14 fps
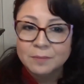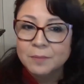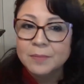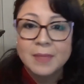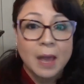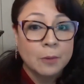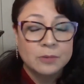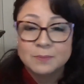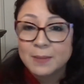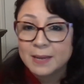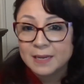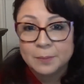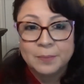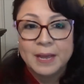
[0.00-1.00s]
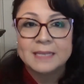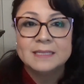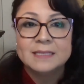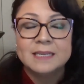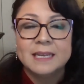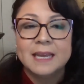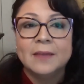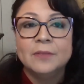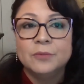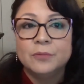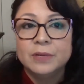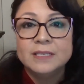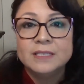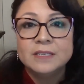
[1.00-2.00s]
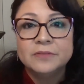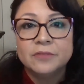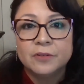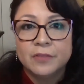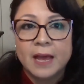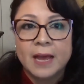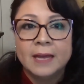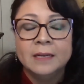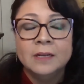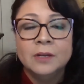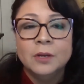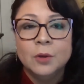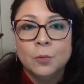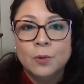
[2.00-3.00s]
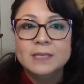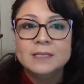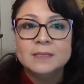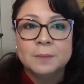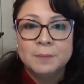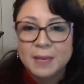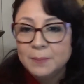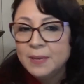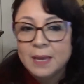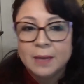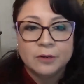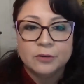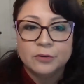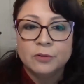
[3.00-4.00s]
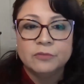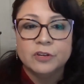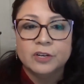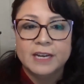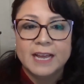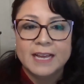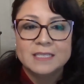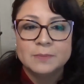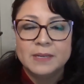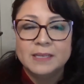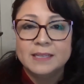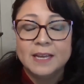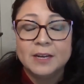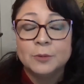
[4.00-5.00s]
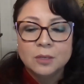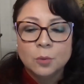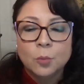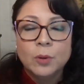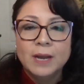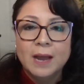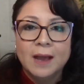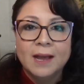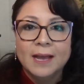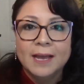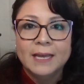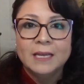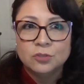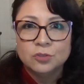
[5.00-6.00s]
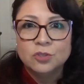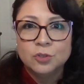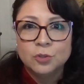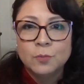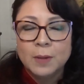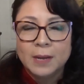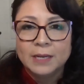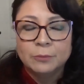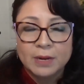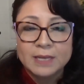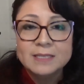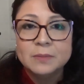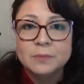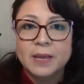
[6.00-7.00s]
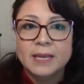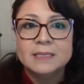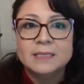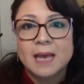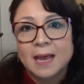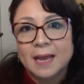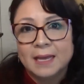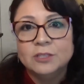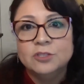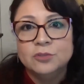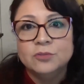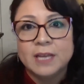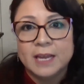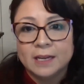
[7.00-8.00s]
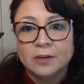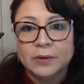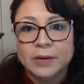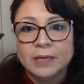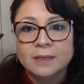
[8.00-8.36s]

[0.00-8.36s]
That was my capacity. And the reason for that was maybe, I don't know if you're going to ask me later, when I do my resumes, I do tailor it.